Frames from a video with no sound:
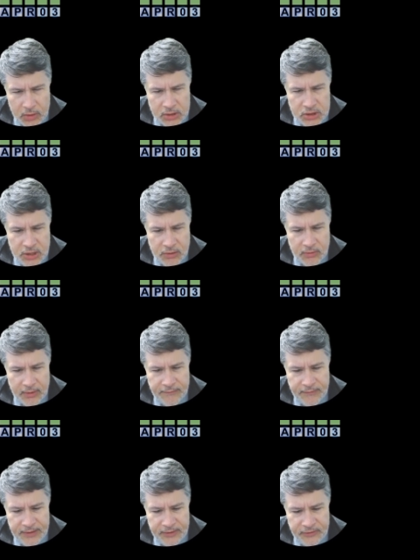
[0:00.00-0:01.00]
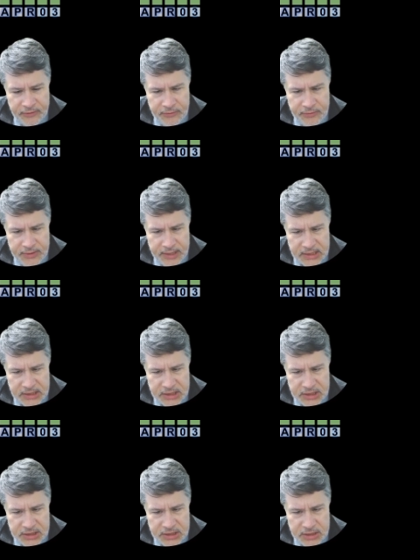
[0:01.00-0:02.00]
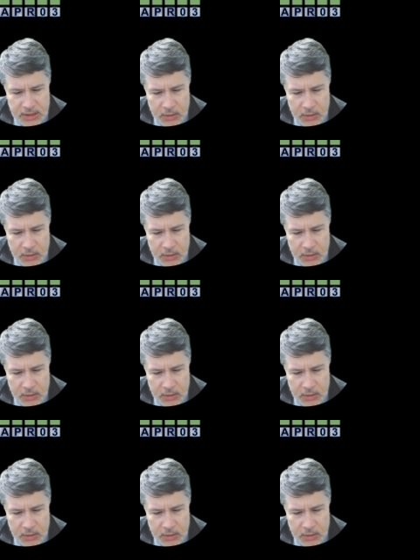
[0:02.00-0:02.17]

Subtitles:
So if we do this,